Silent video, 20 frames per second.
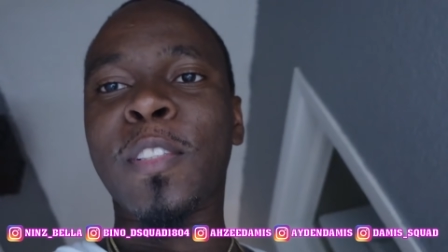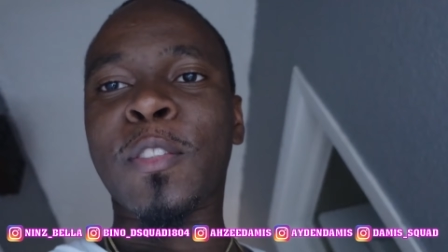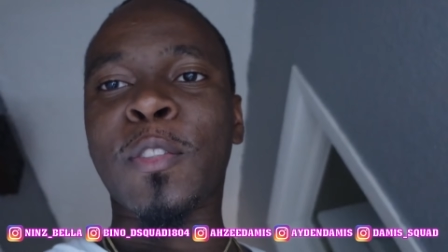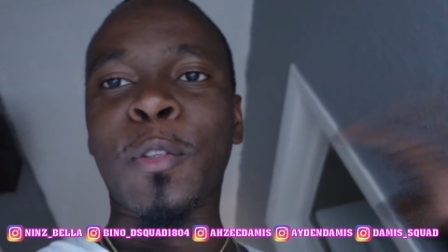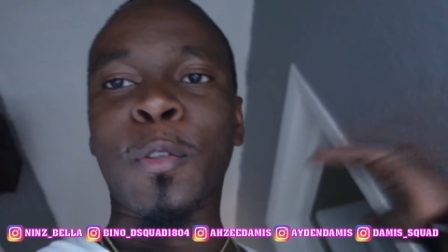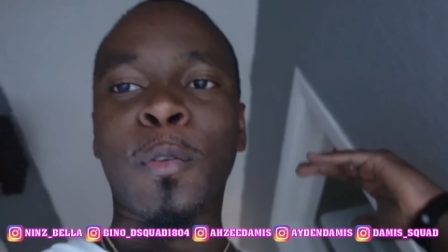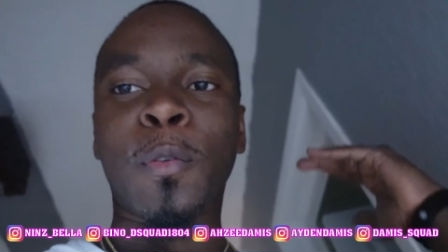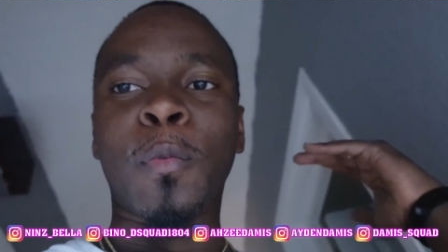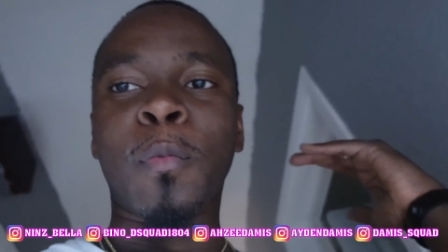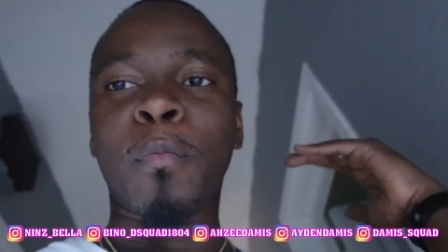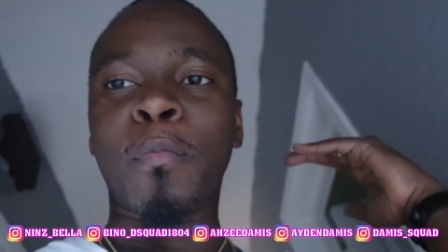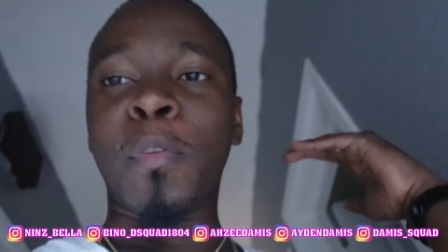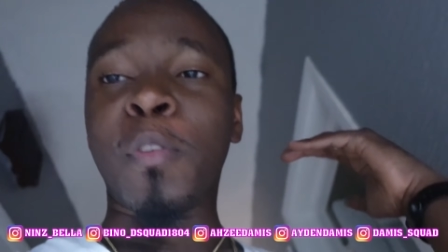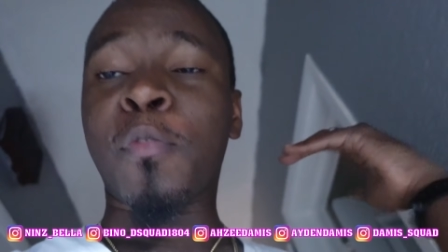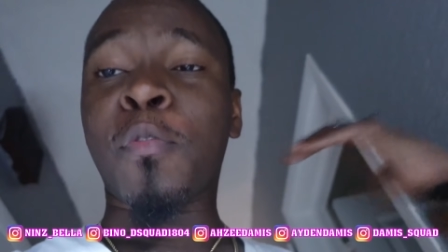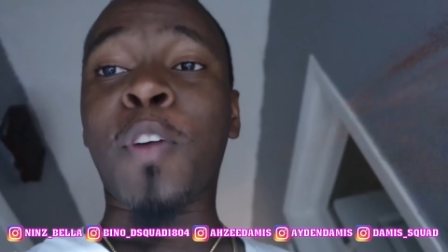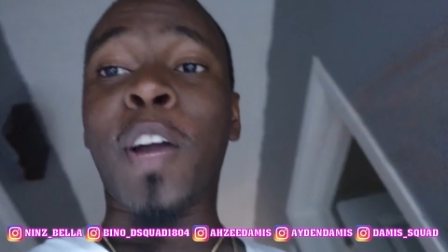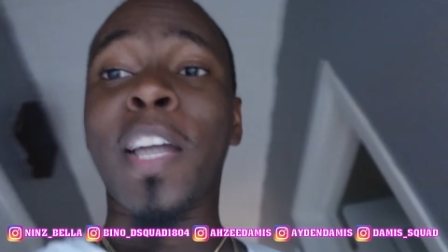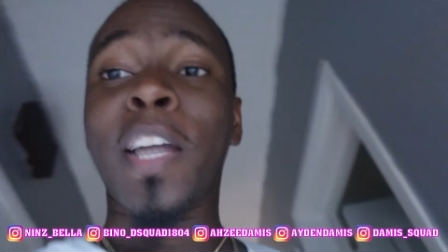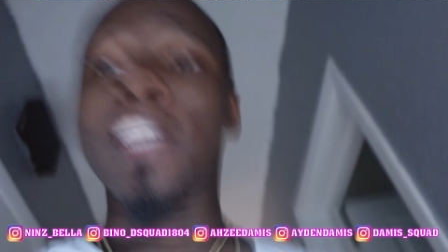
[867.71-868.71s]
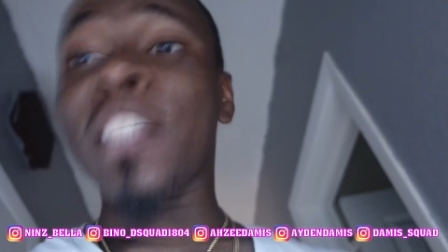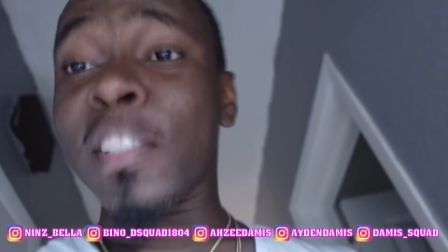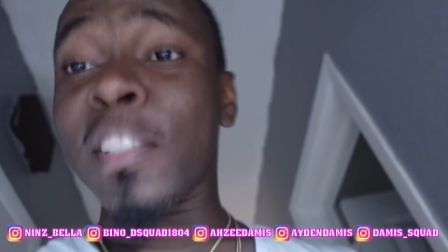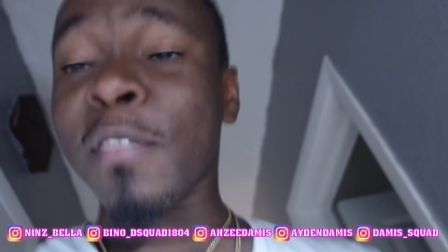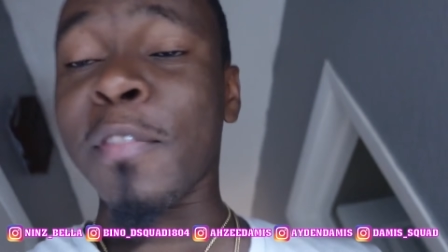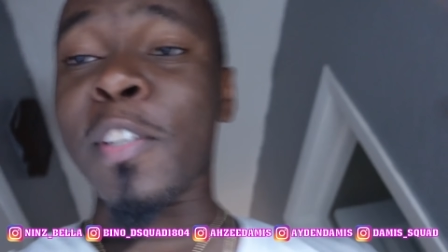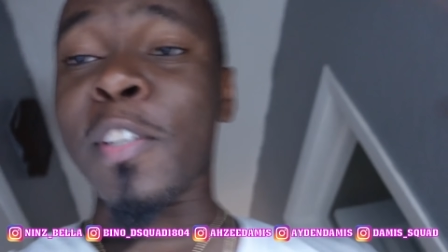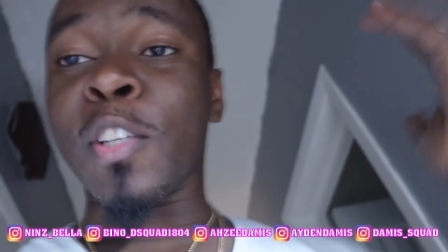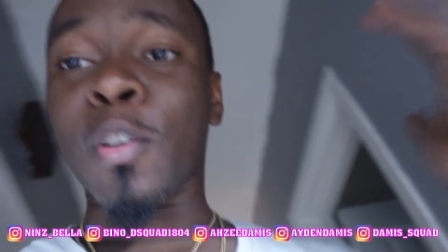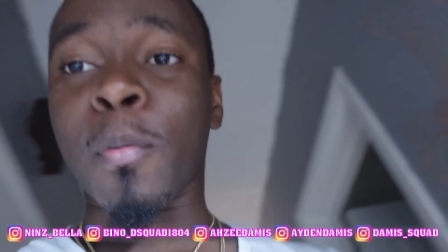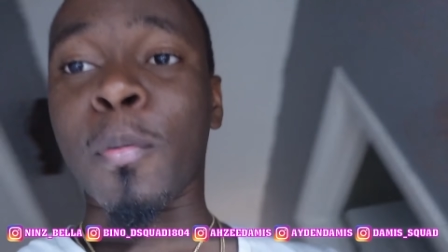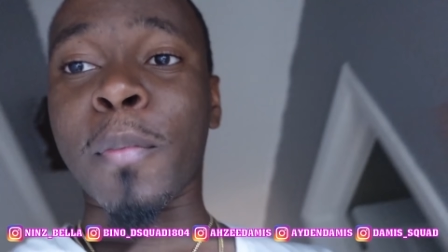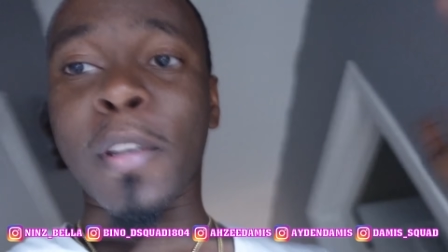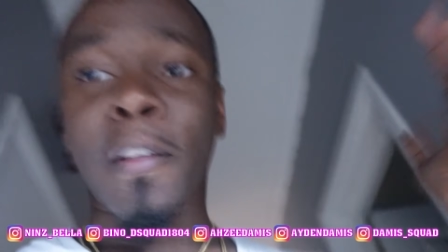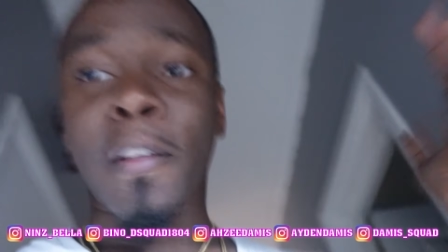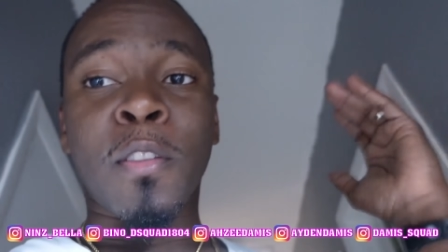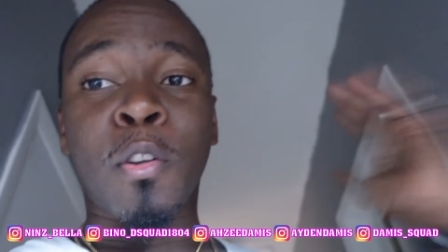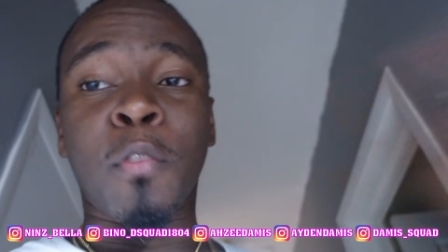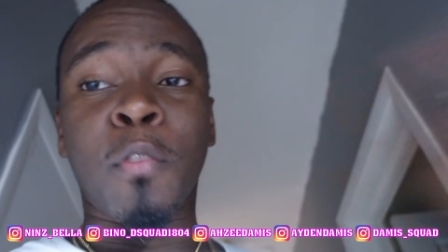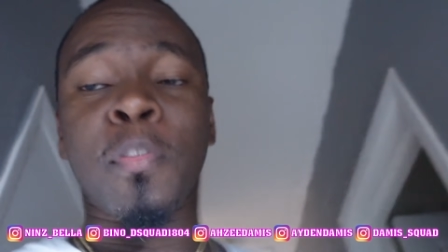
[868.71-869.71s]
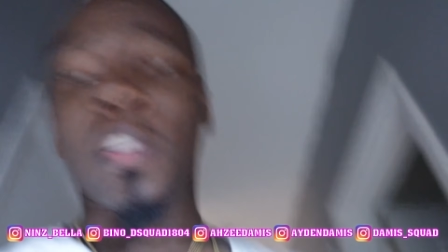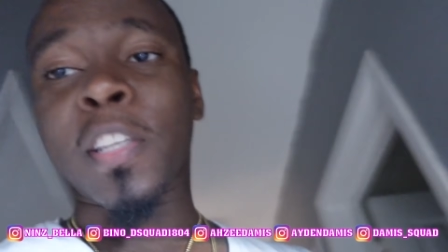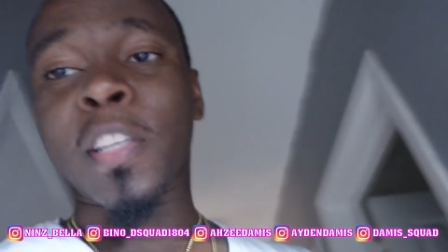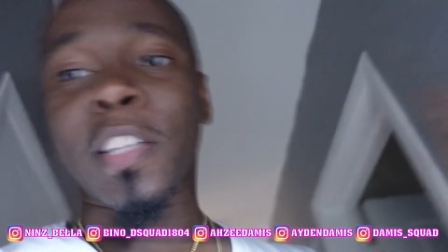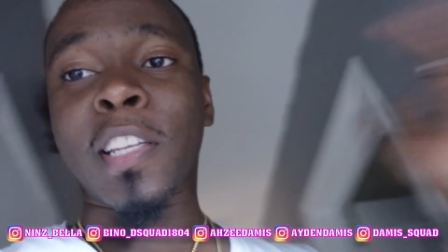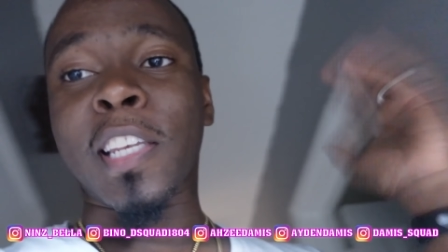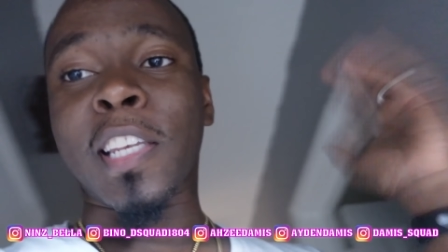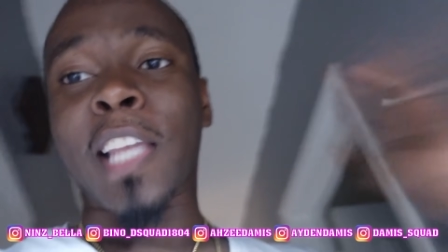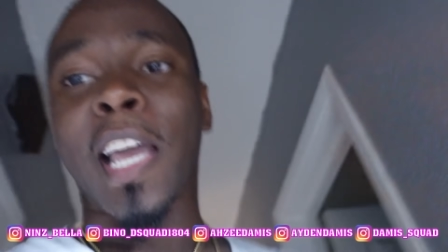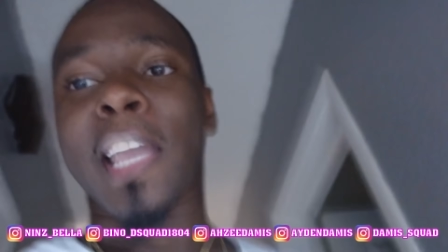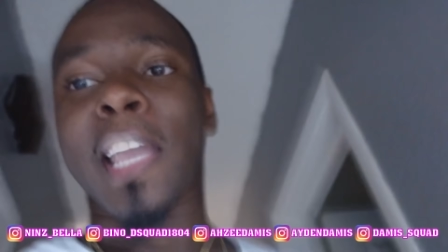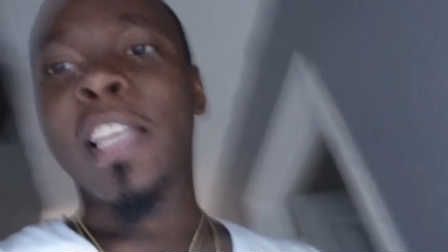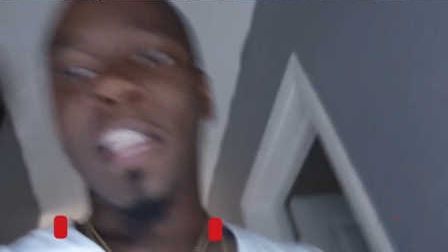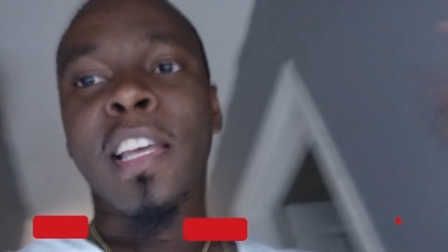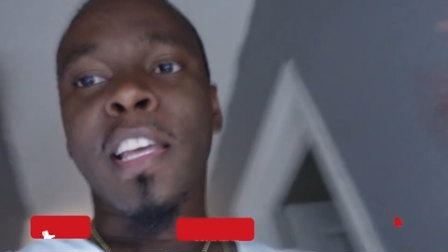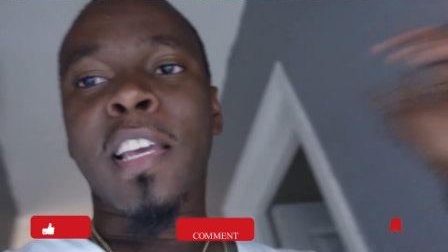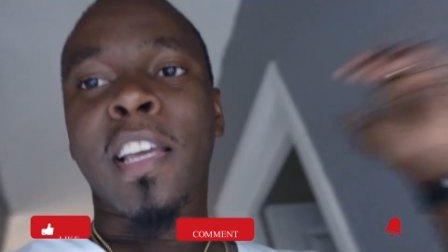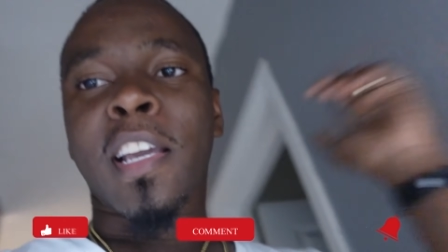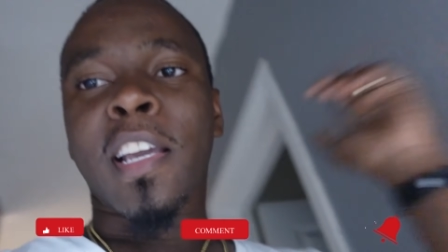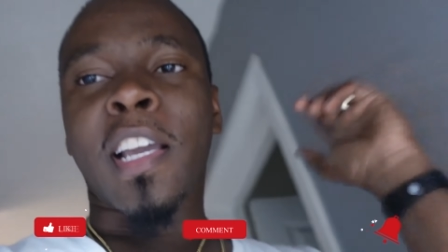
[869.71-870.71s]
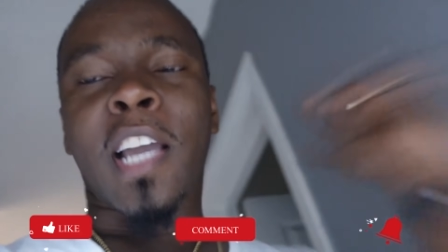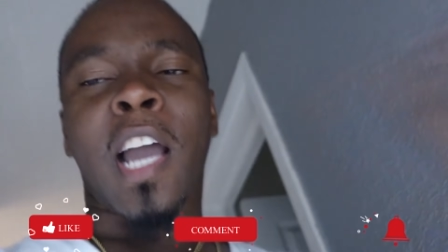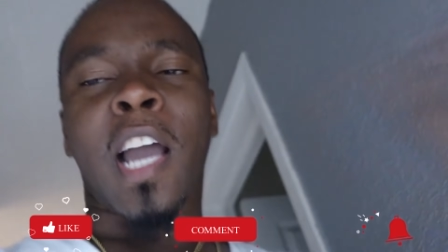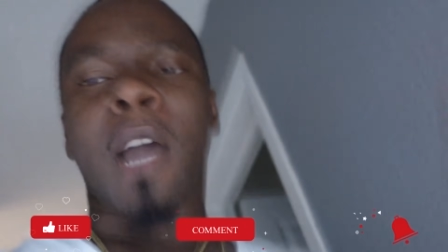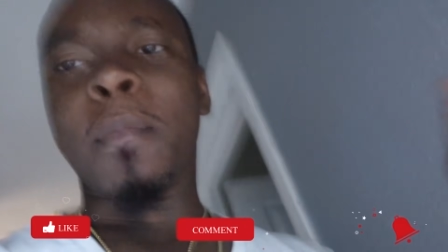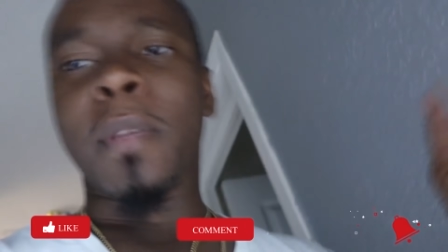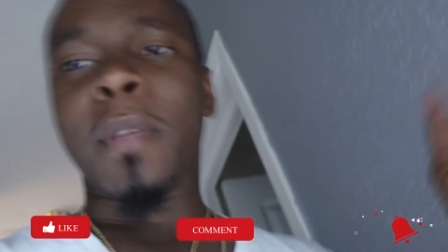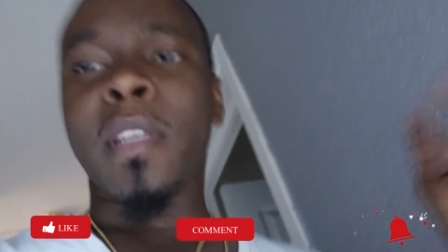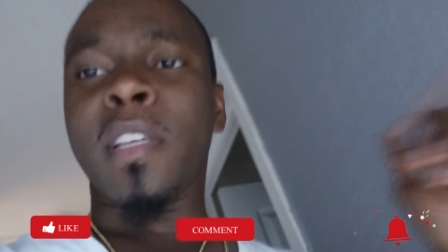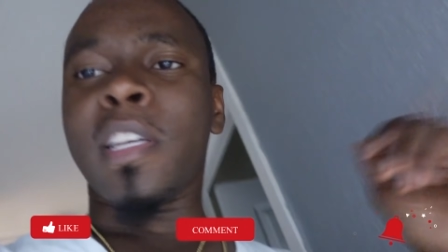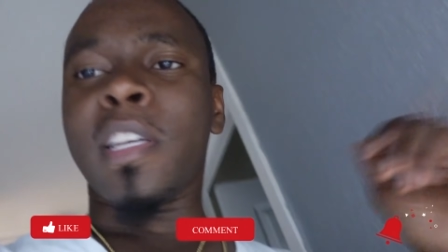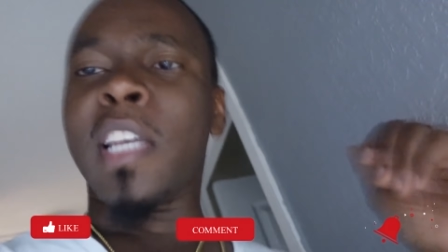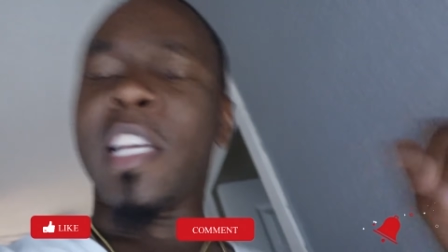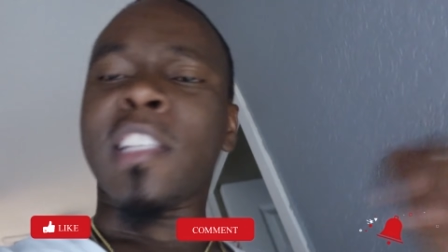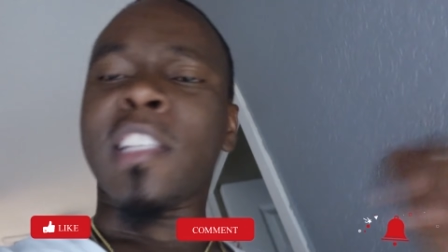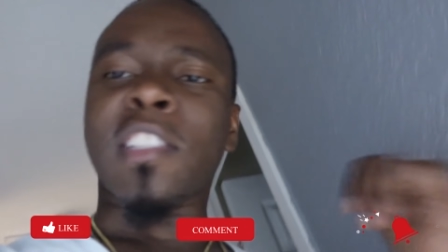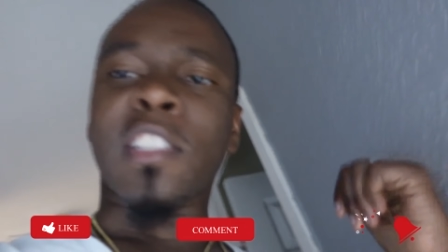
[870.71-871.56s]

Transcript: So before I end this video, man, don't forget to like, comment, and